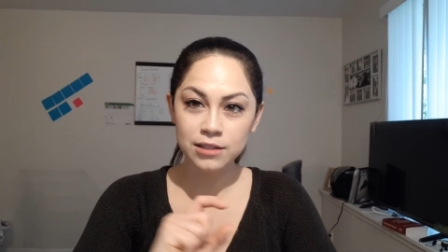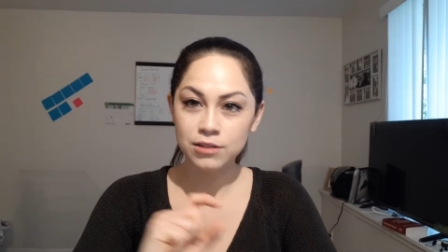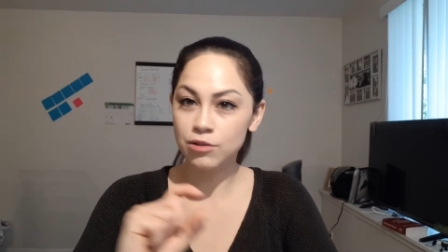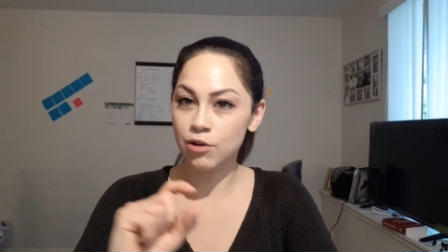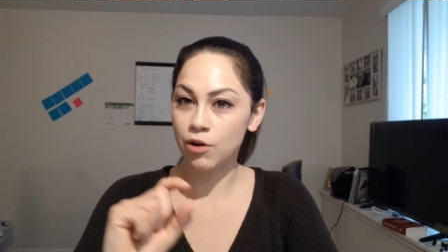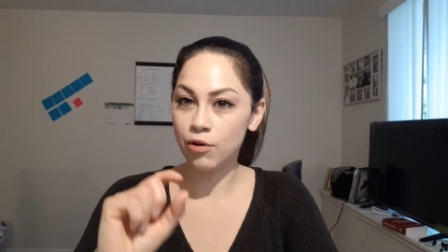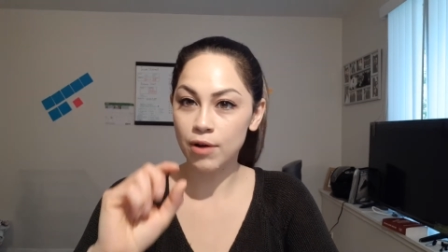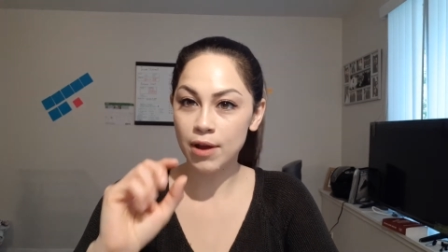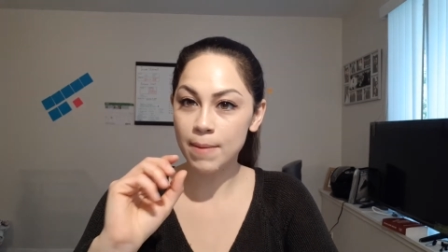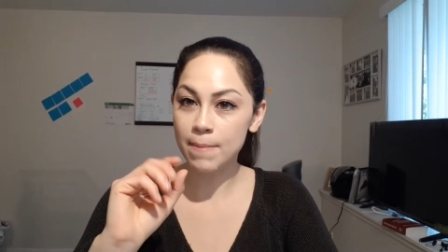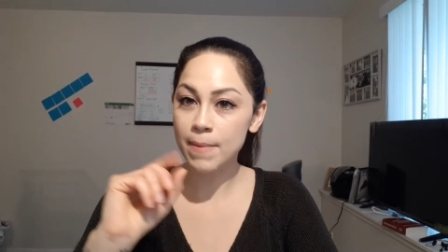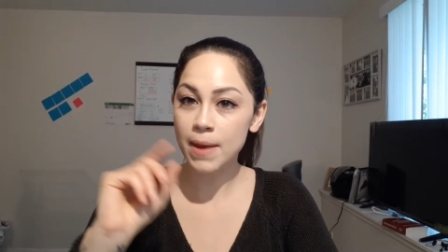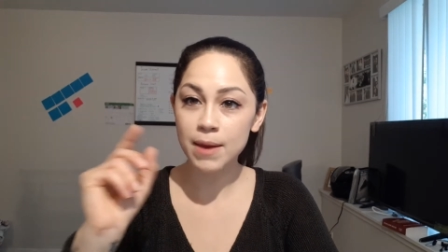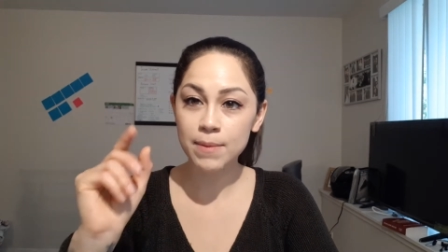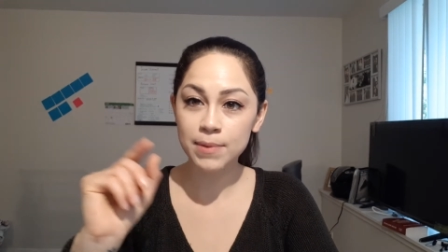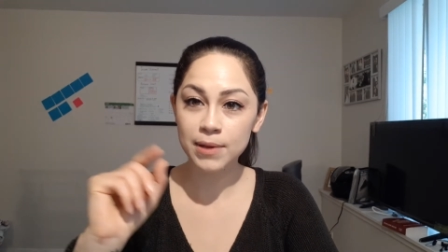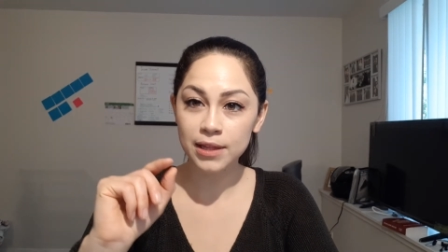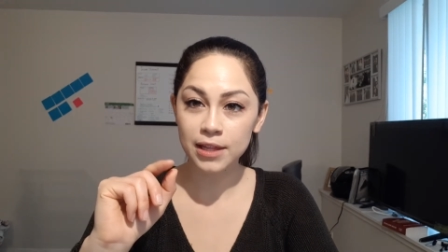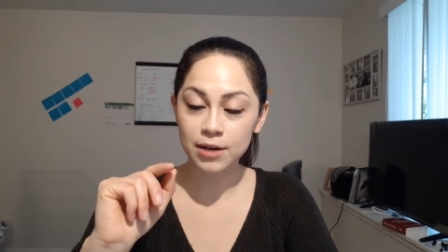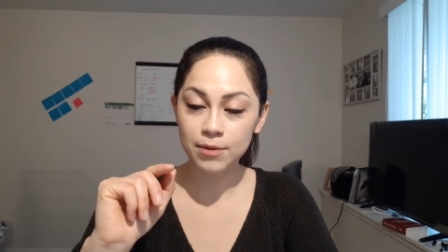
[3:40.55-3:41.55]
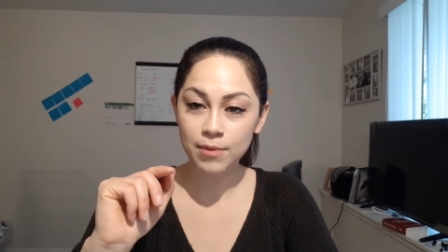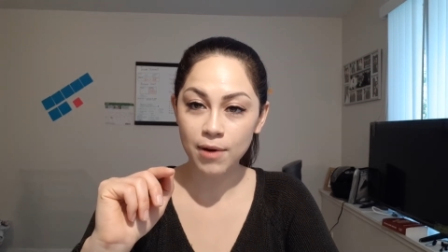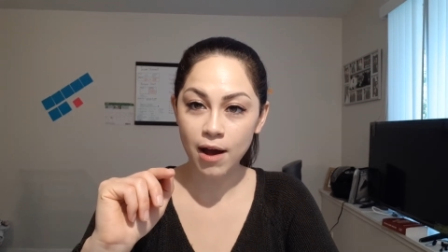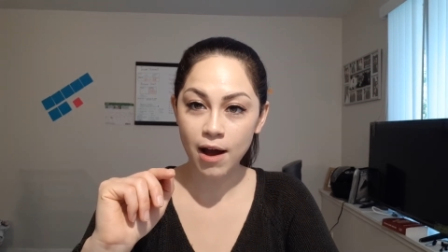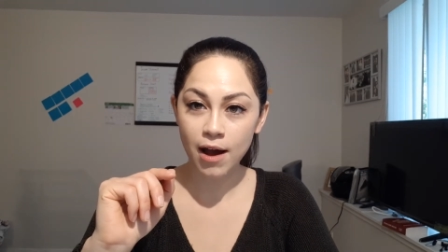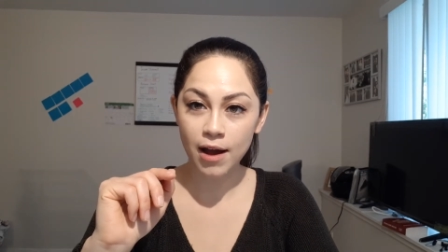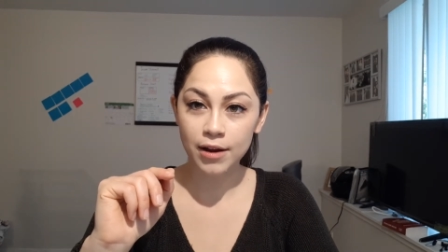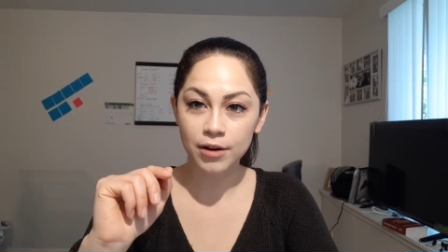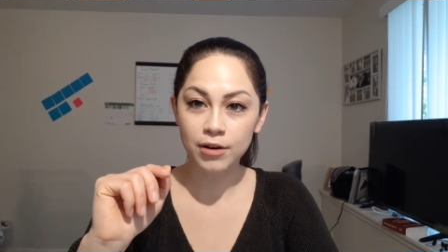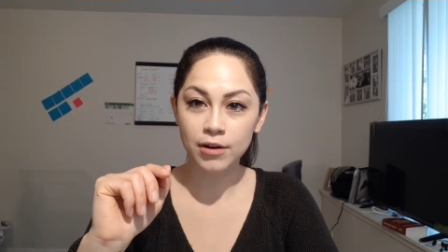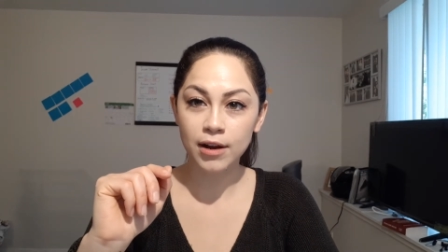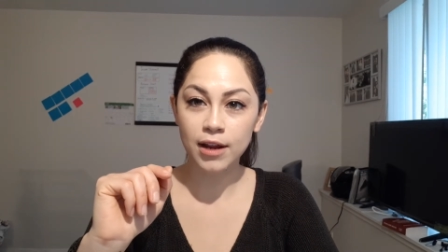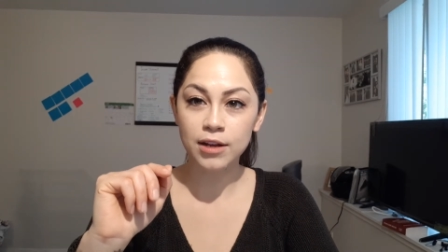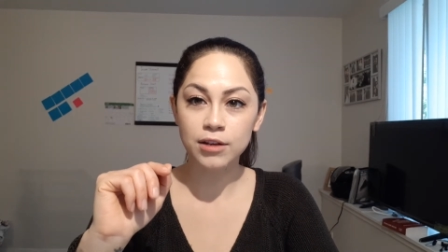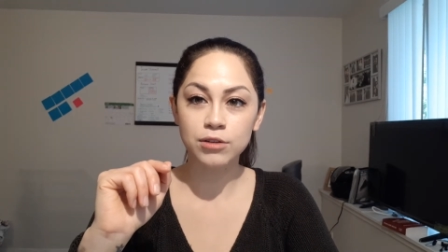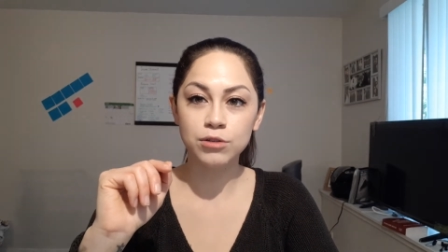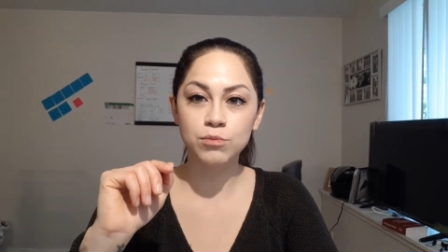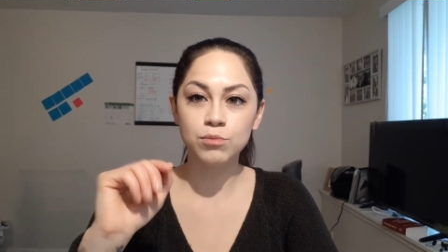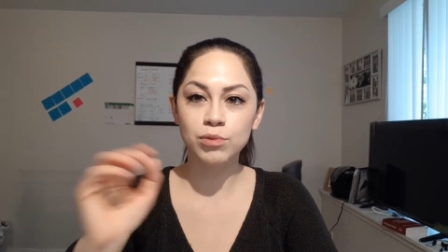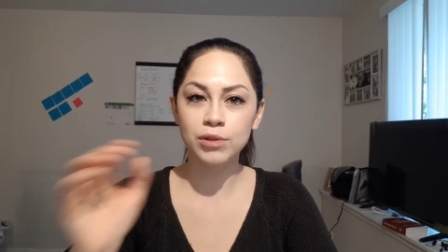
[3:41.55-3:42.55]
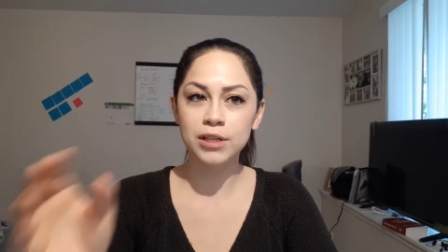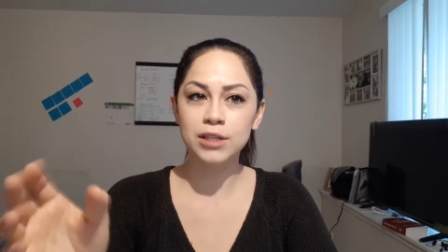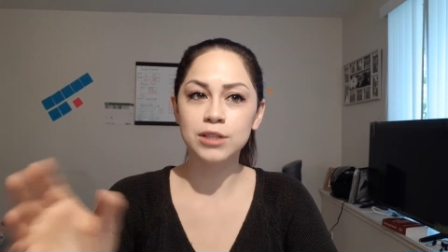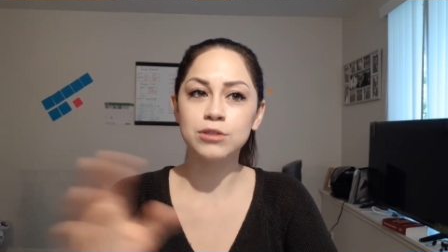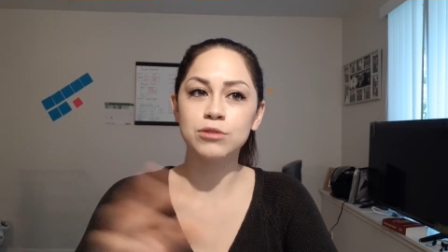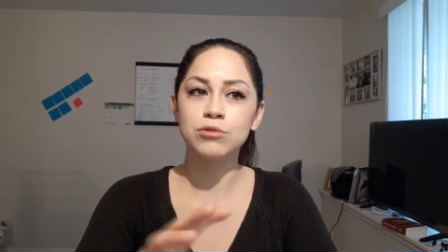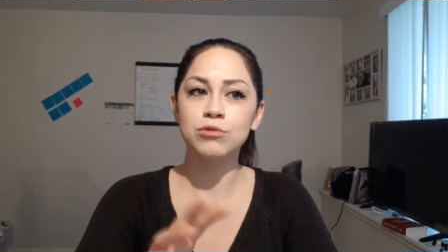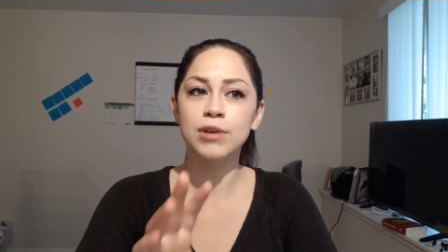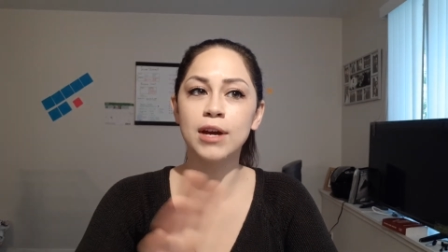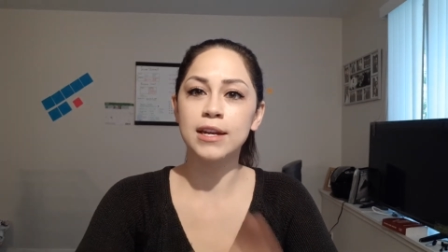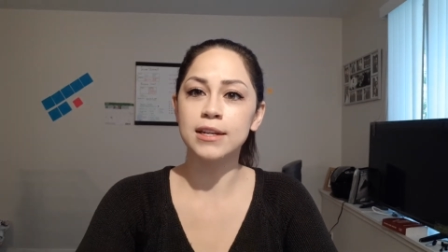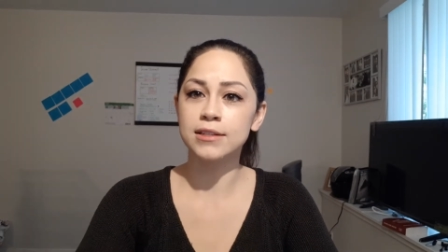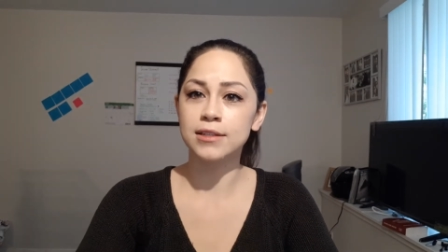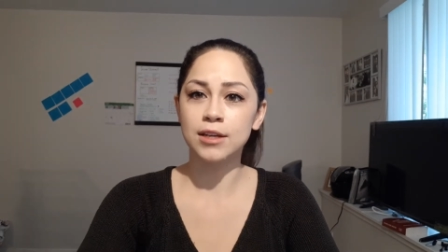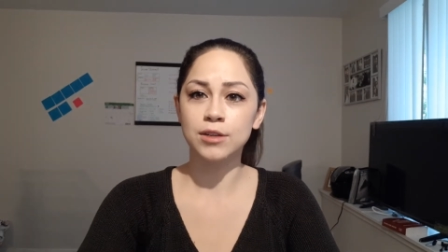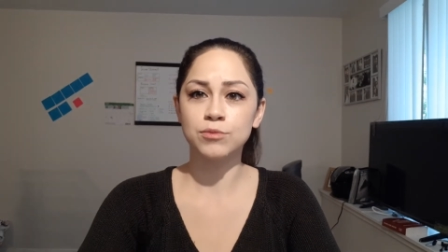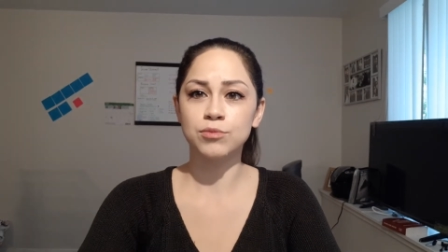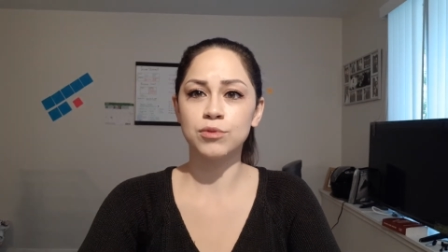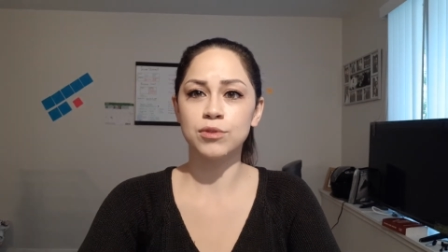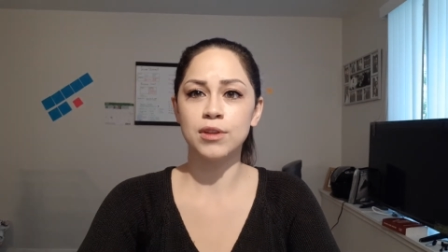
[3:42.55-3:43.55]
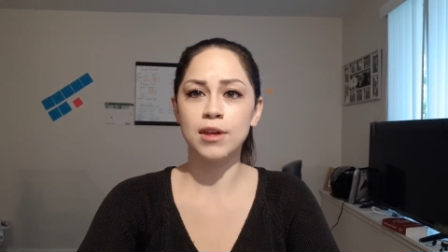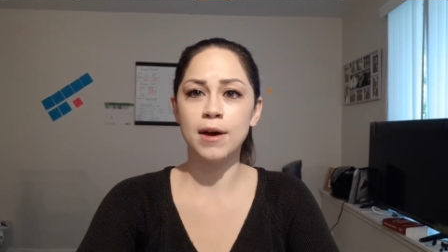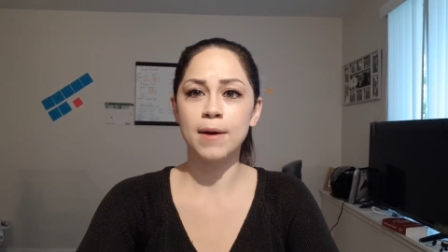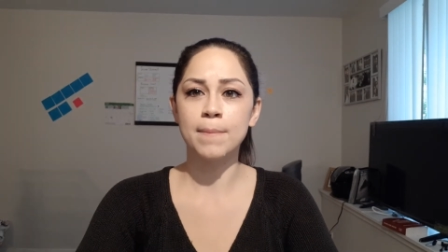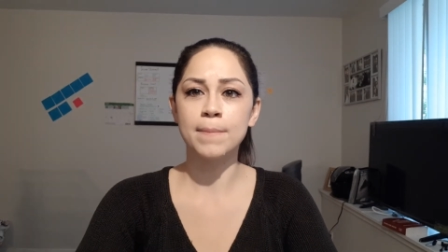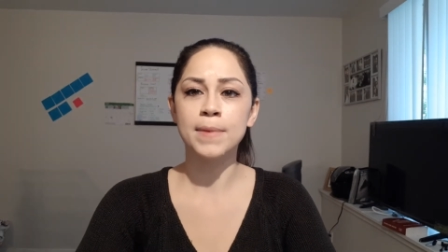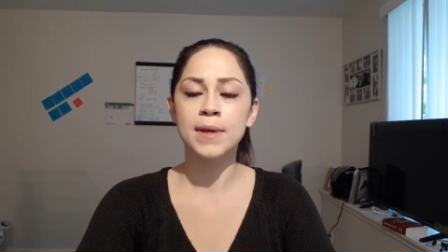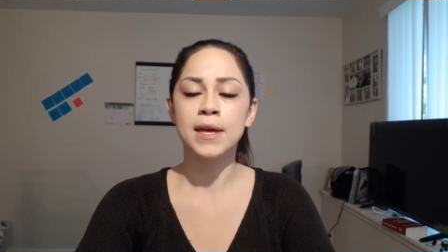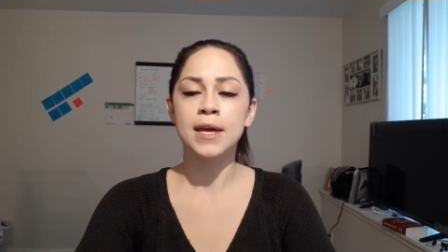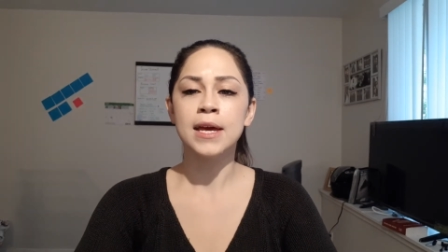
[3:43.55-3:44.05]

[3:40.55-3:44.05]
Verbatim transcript: so it may be a little bit higher, and please do get in touch with them